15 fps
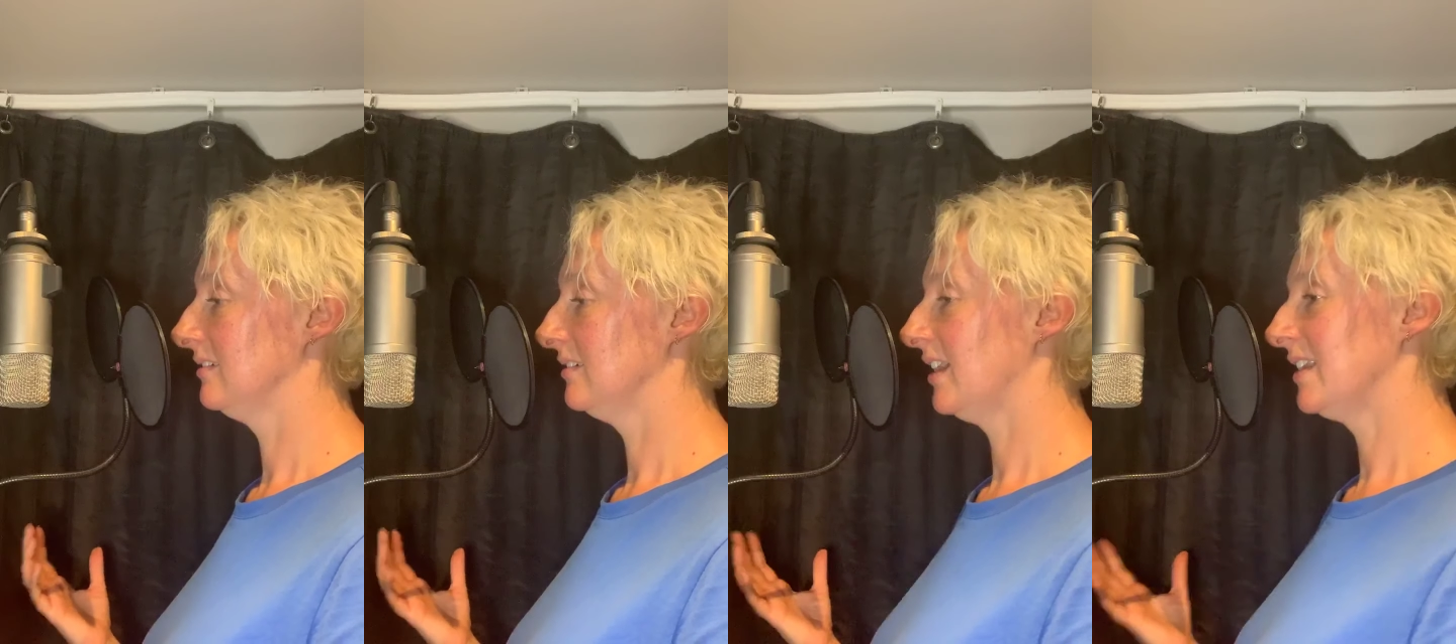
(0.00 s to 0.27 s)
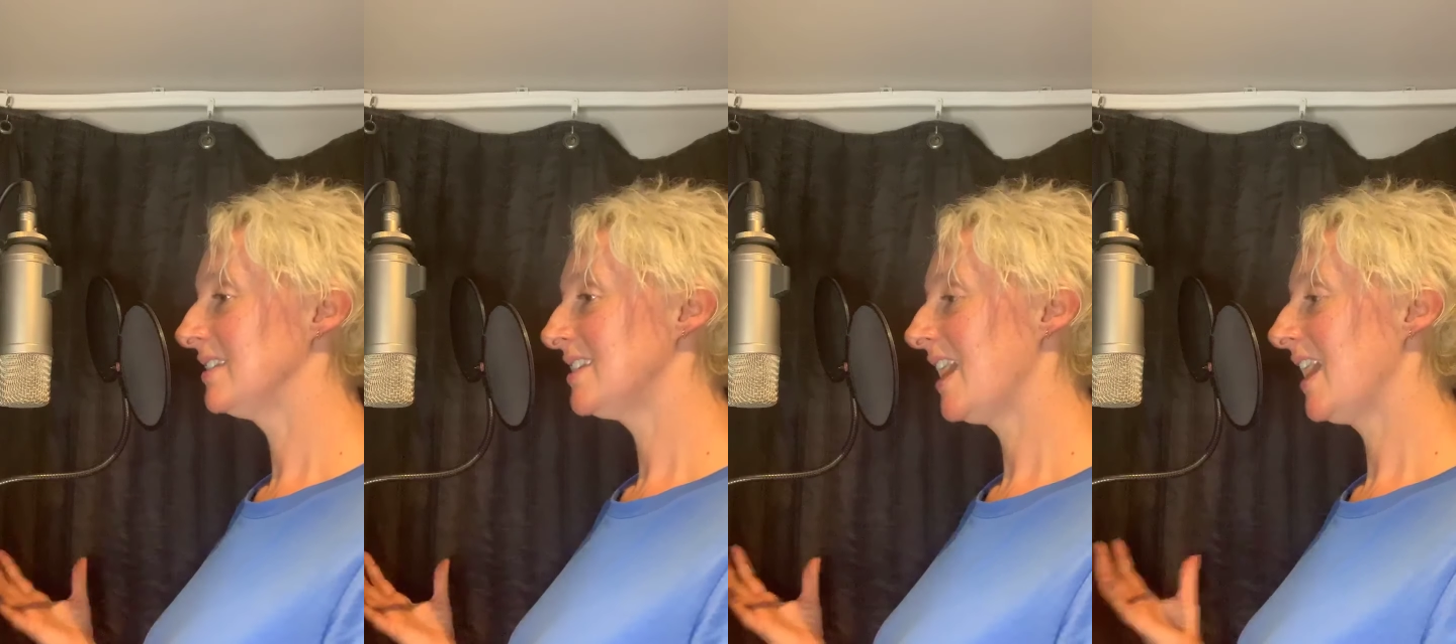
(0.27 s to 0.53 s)

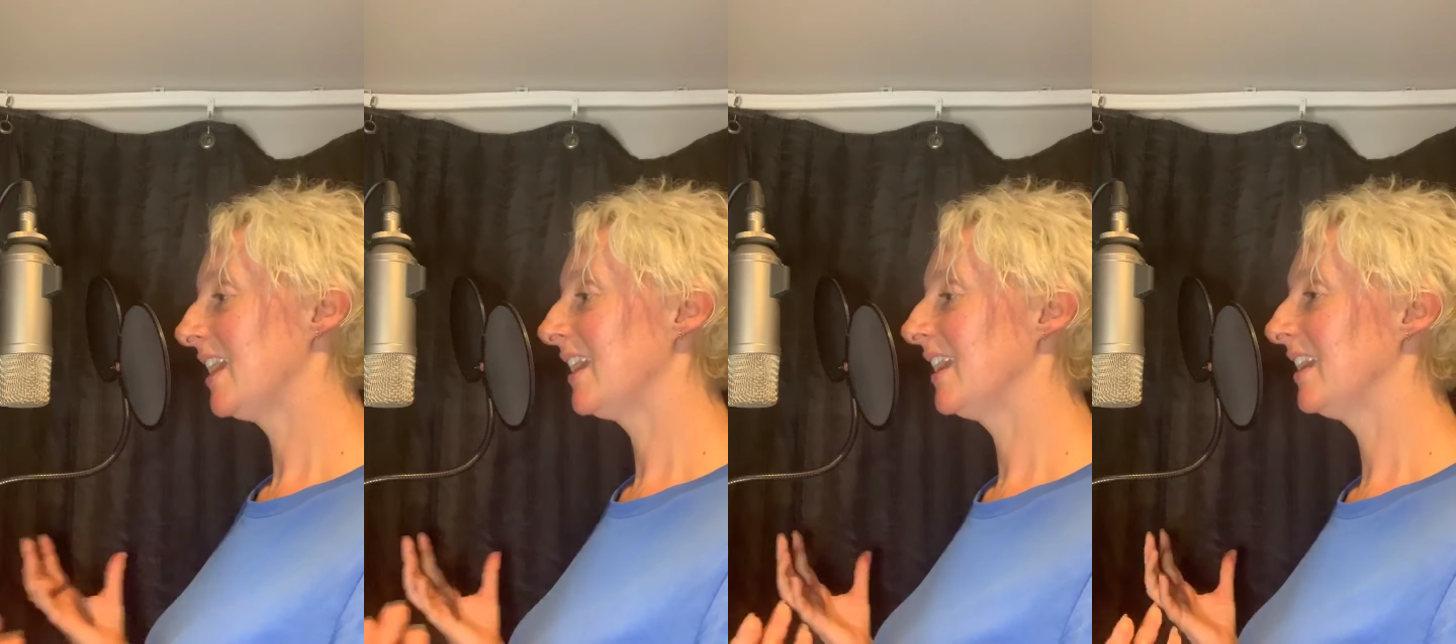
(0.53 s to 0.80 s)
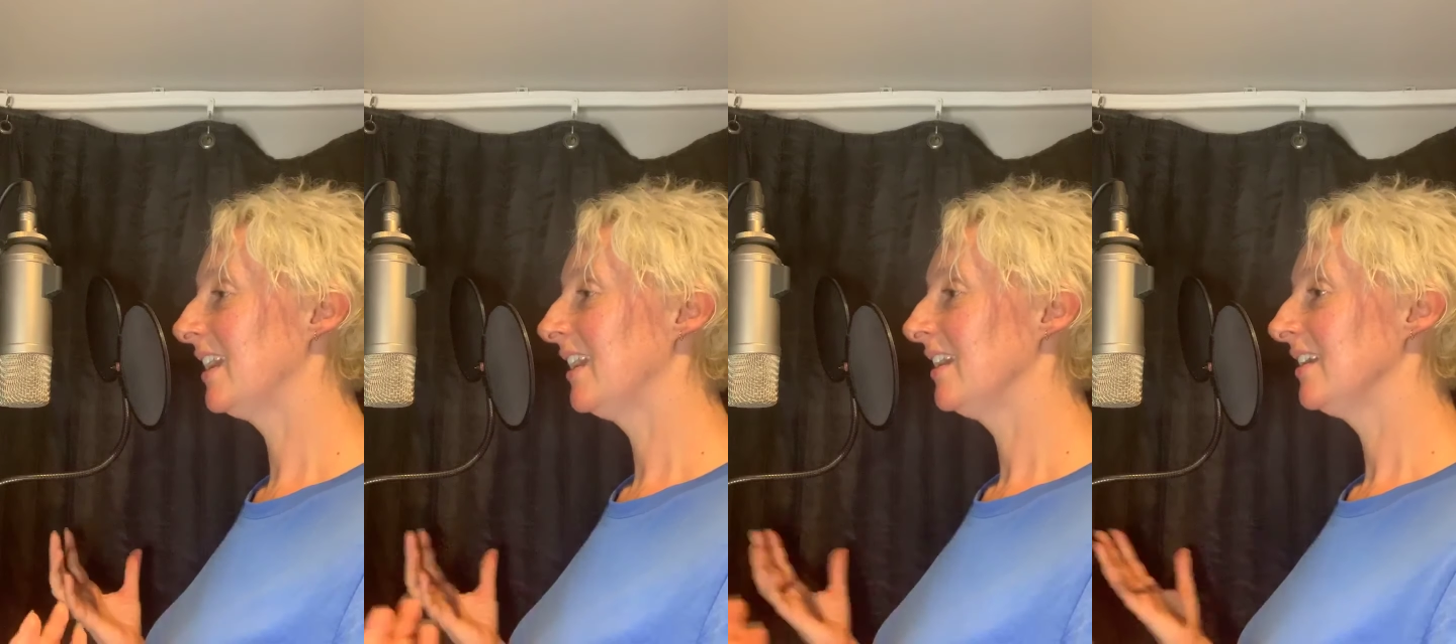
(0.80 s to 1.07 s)
and
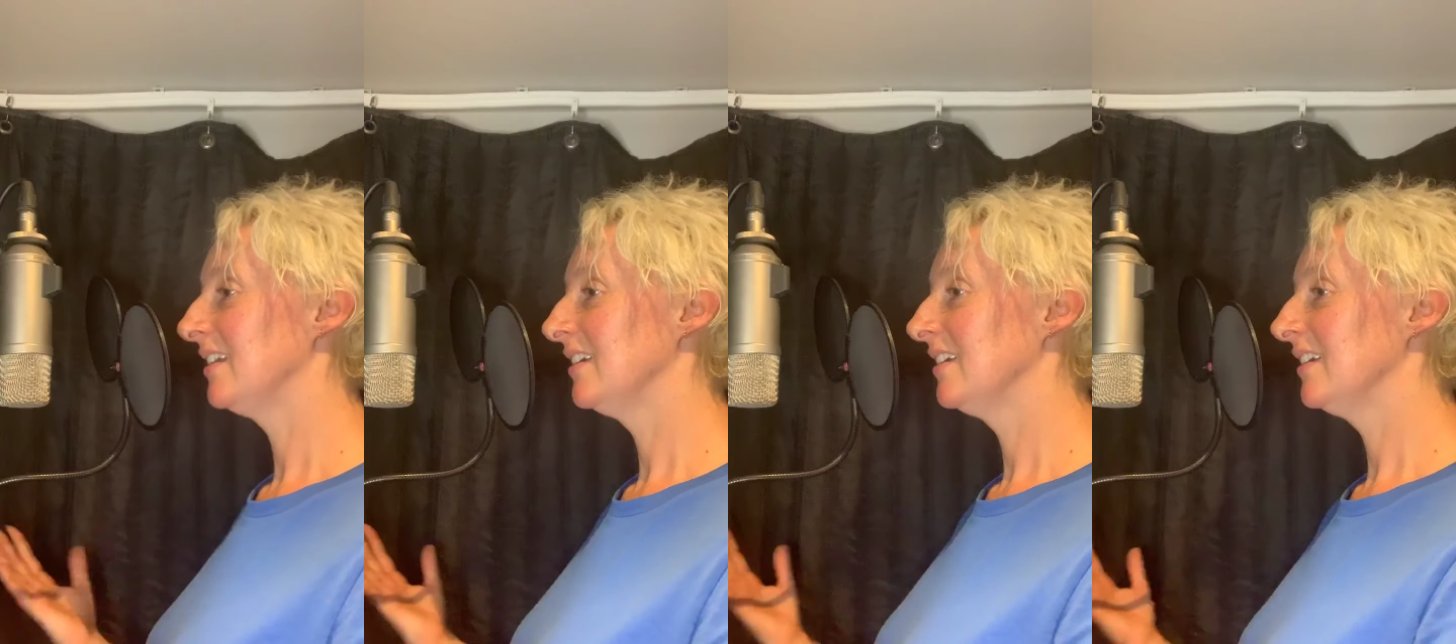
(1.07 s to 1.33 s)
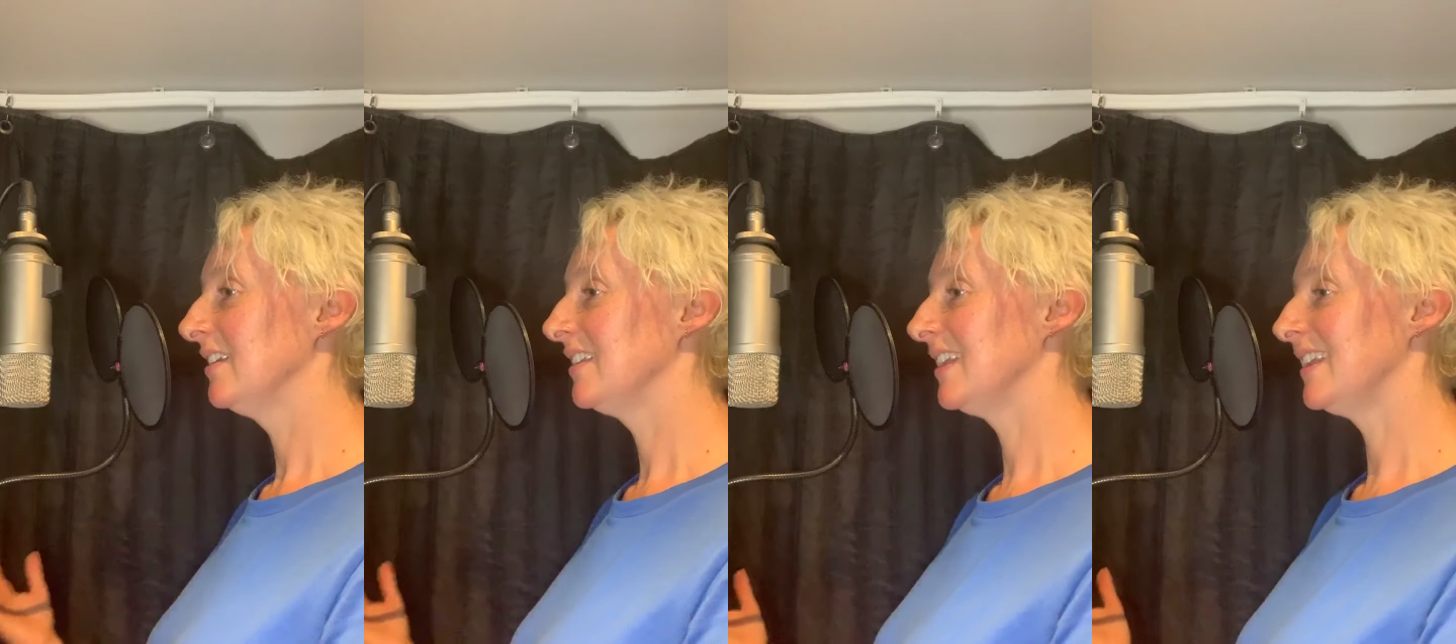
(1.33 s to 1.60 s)
taking the